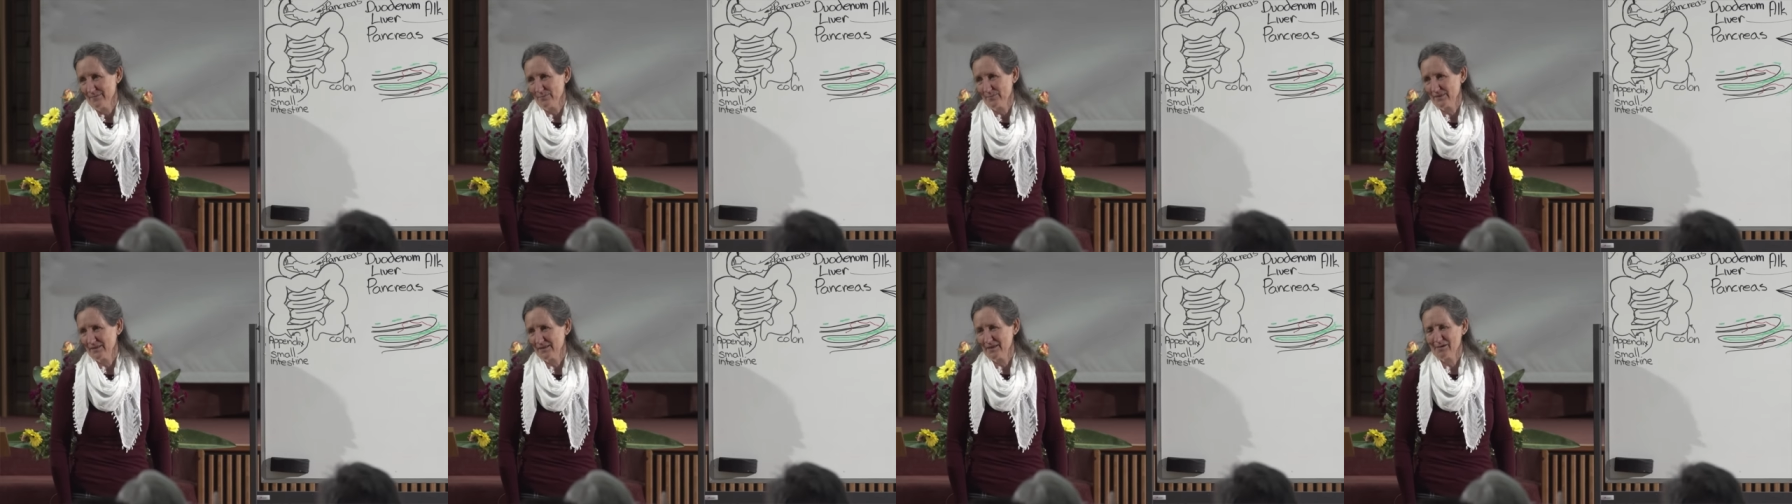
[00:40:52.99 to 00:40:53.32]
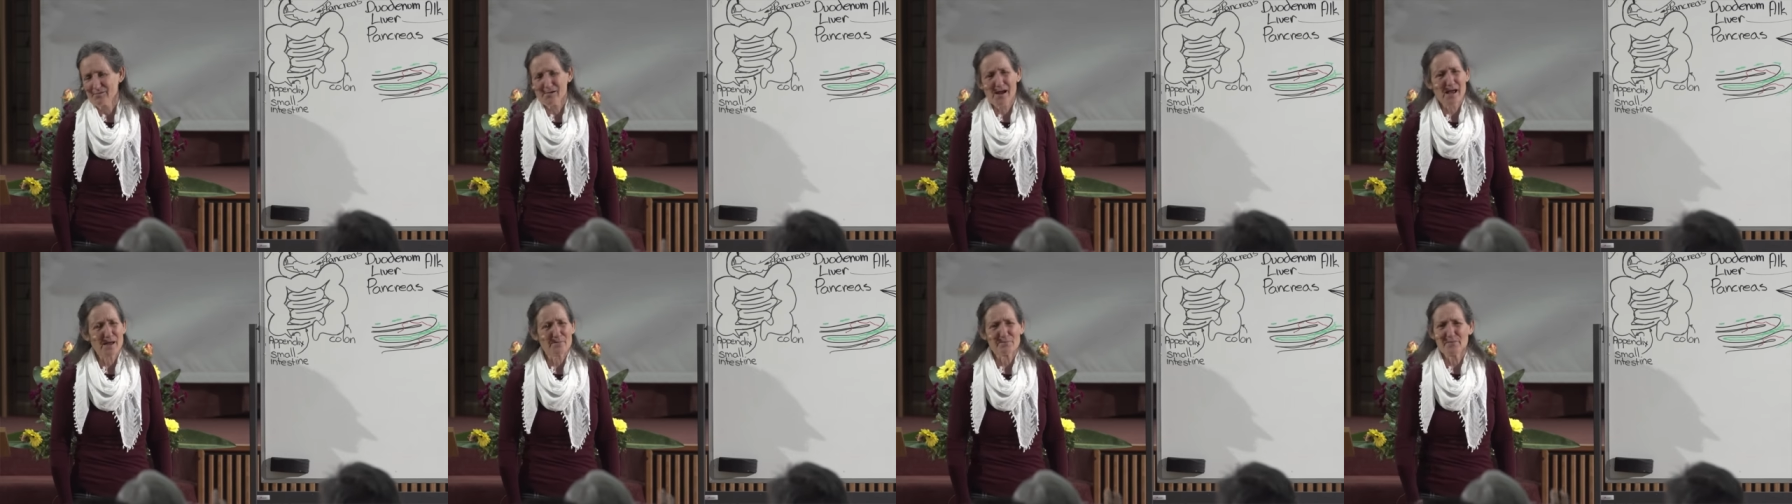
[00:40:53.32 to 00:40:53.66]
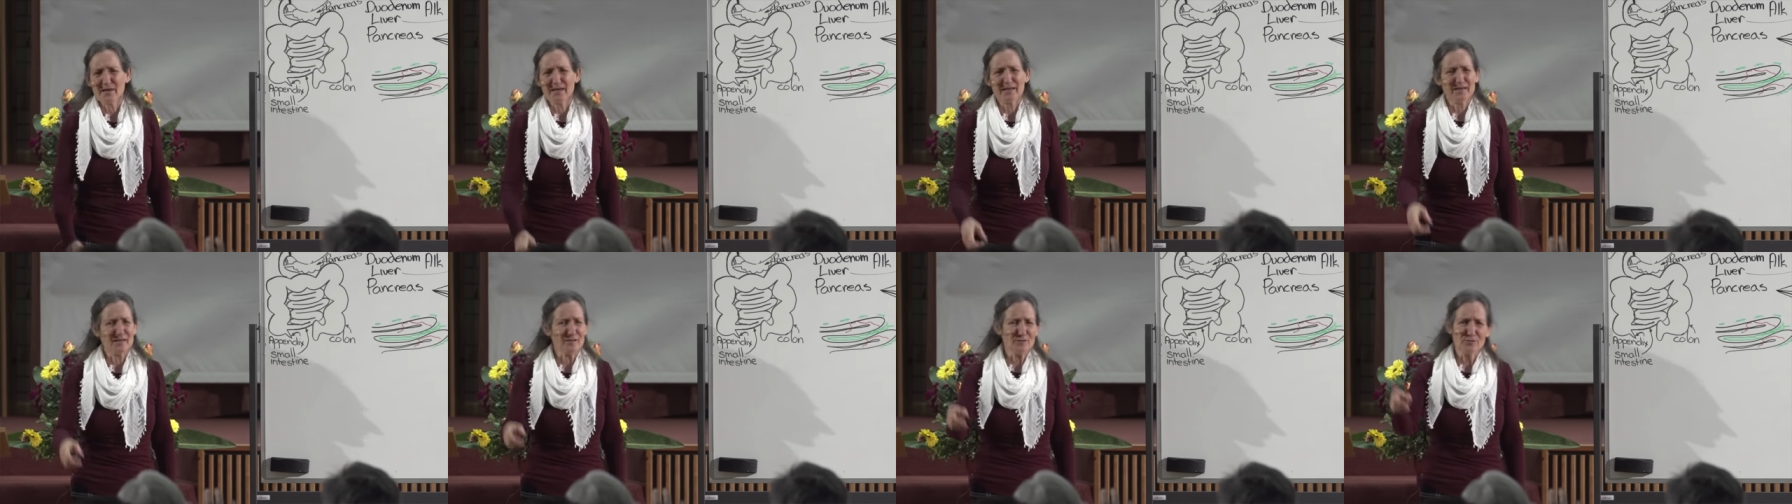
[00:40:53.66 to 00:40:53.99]
But there aren't
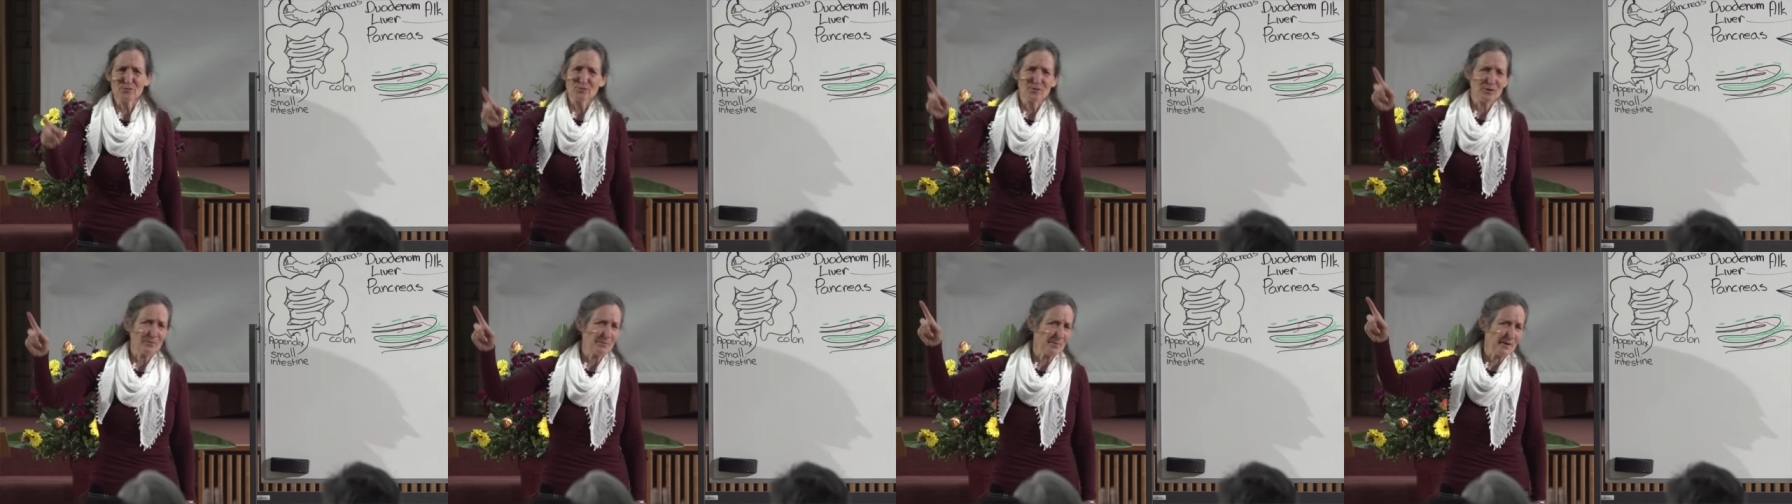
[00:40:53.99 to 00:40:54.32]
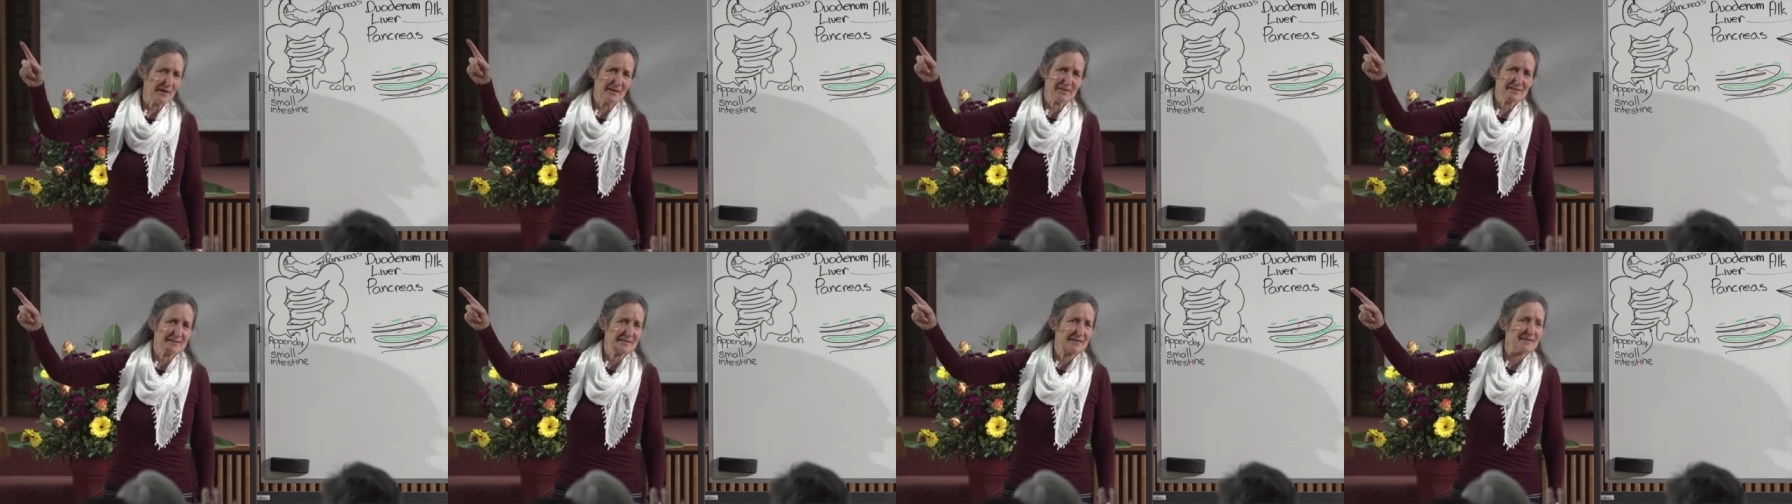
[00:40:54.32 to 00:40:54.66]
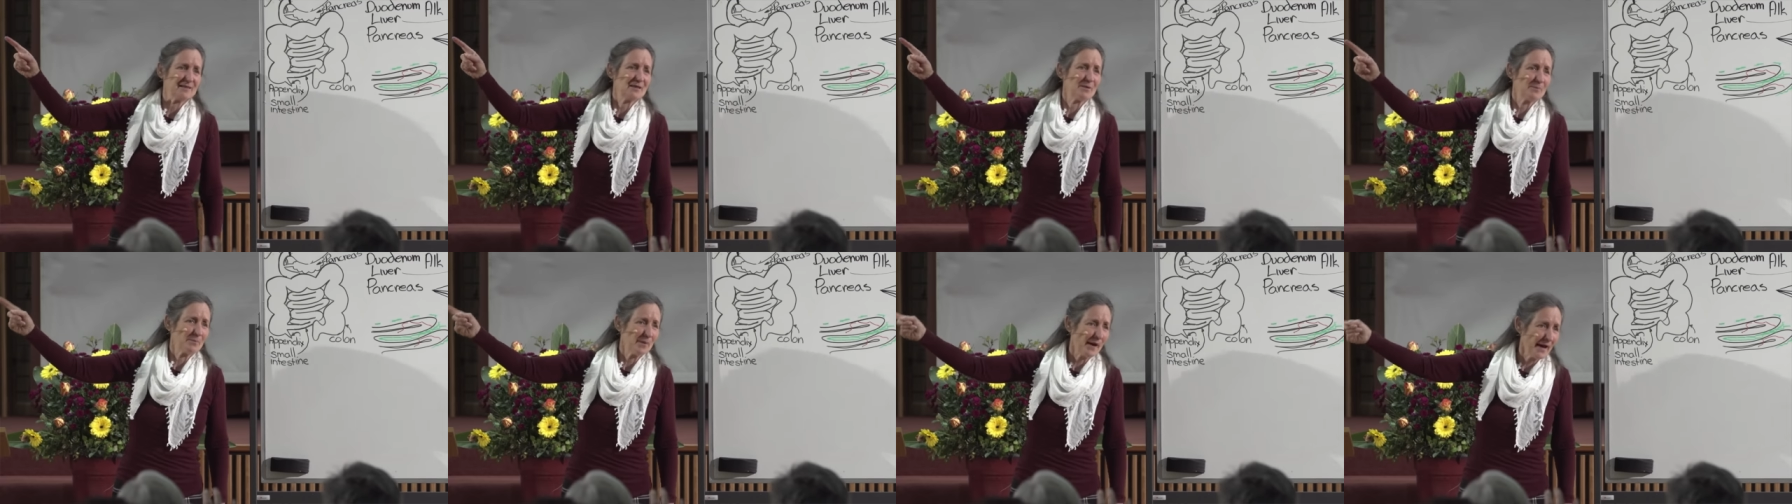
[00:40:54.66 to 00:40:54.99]
many Lulabelles
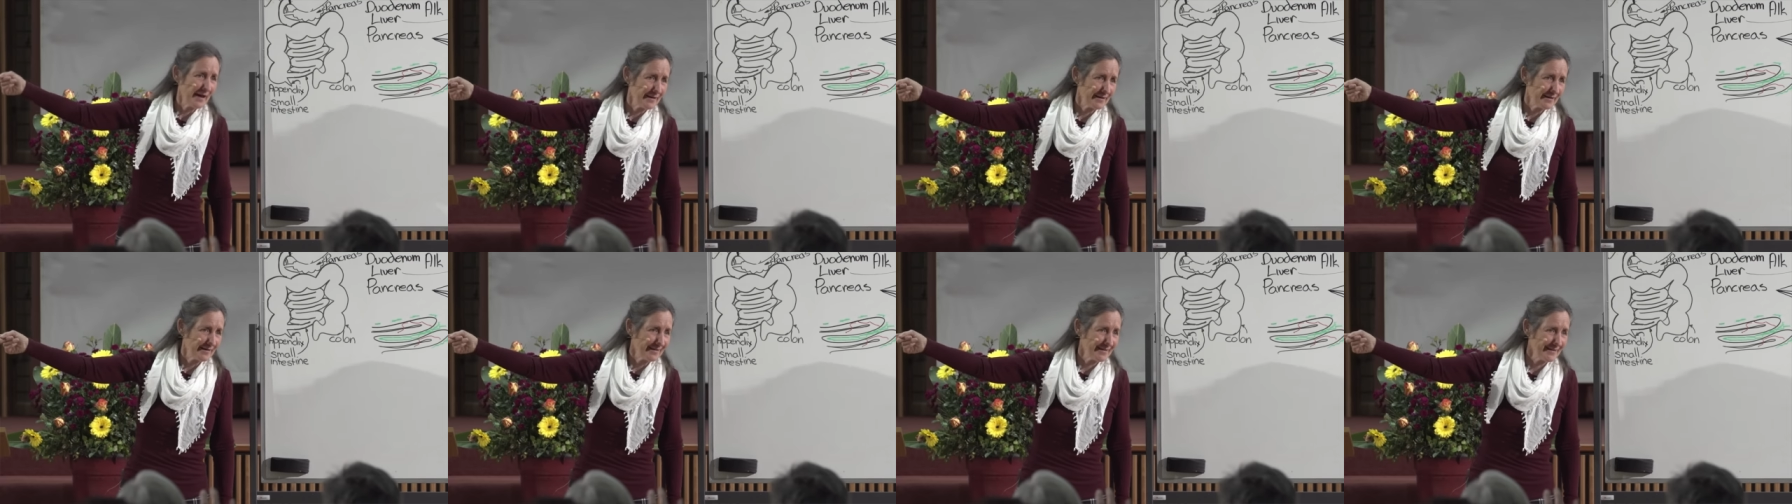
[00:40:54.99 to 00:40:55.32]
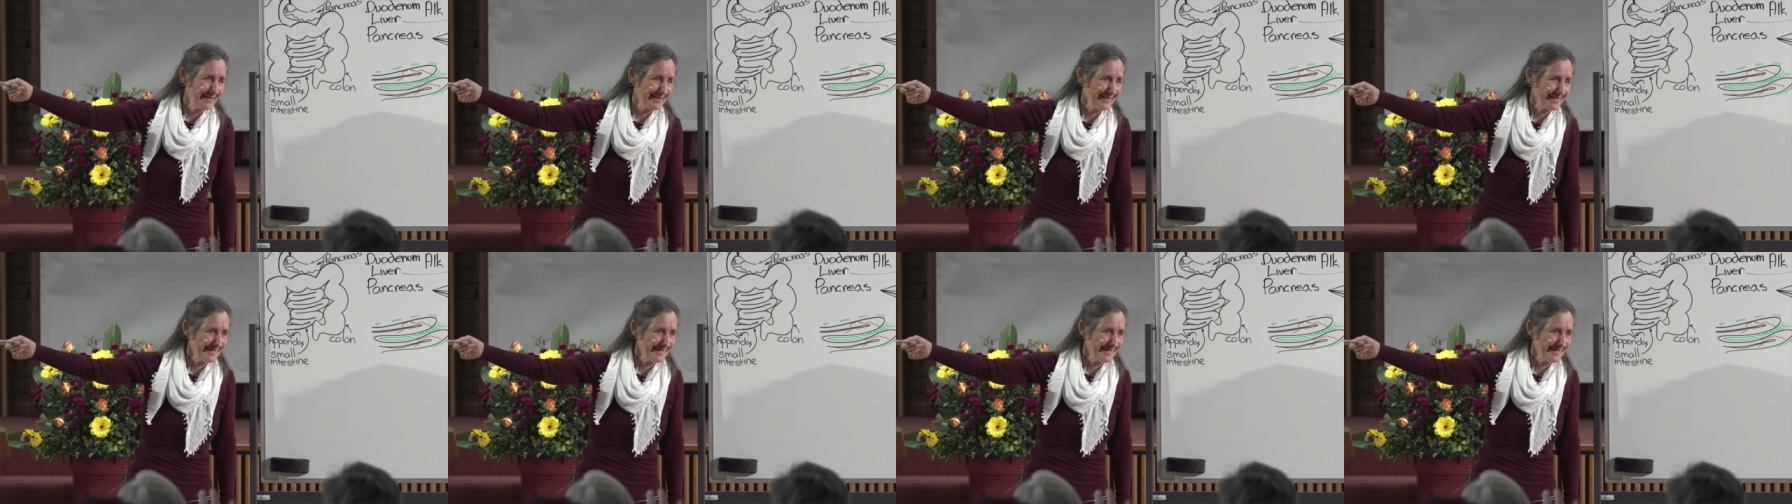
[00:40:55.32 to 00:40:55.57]
in the paddock.